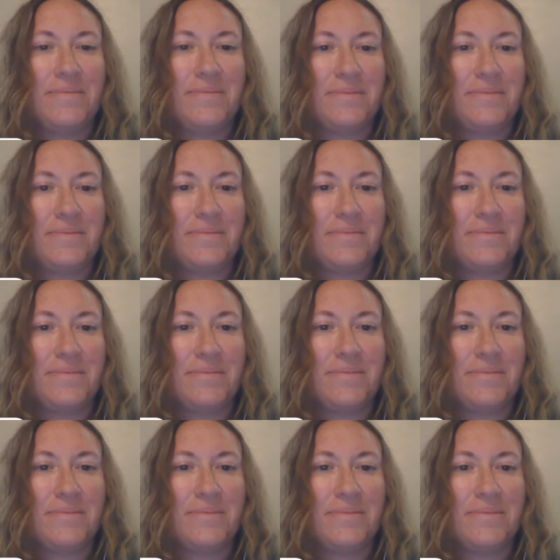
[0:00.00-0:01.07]

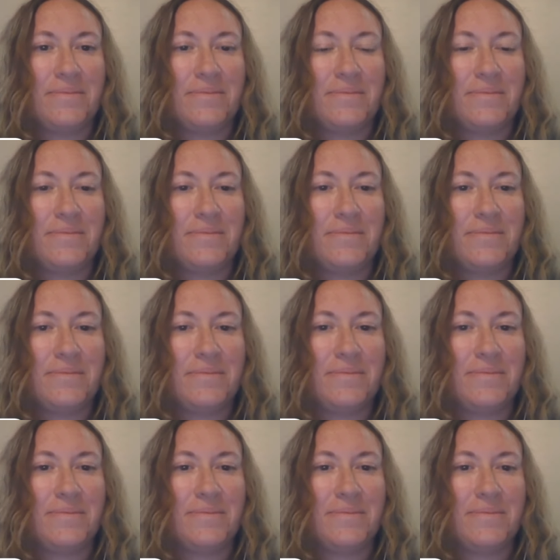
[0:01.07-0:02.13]

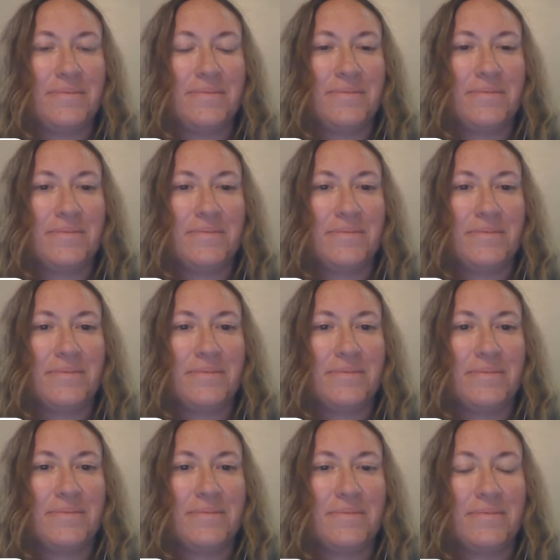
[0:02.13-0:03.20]

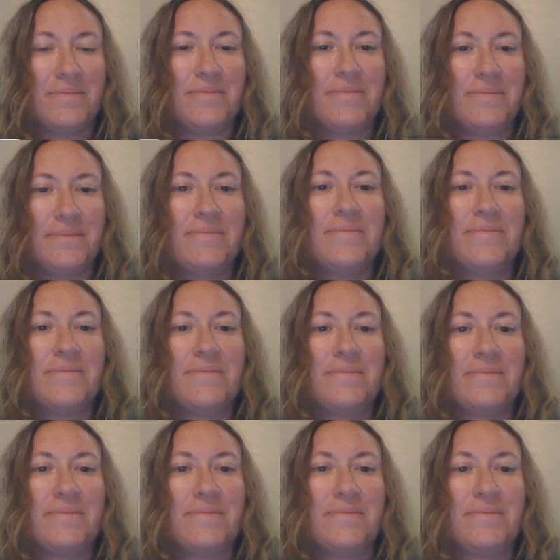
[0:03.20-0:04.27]

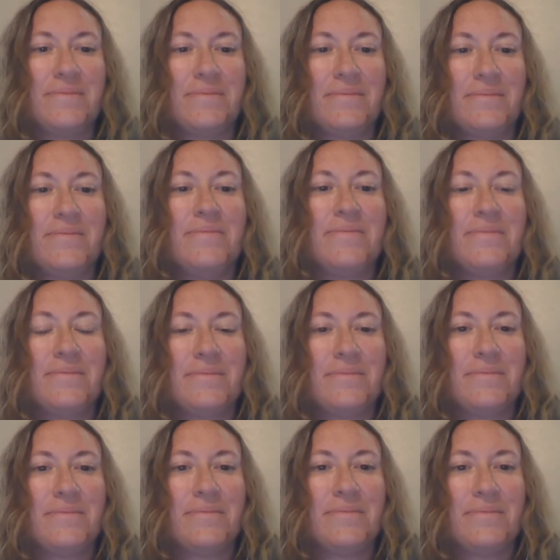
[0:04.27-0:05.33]

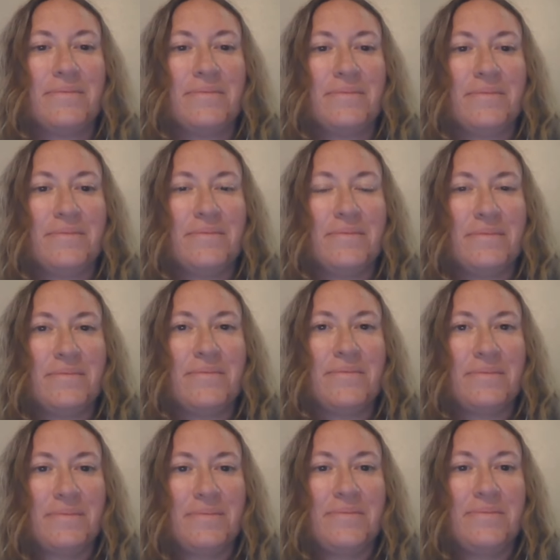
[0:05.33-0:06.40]

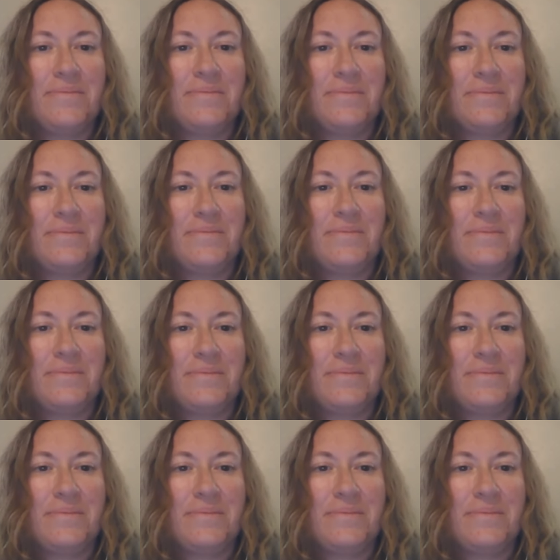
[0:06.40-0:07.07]
(not speaking)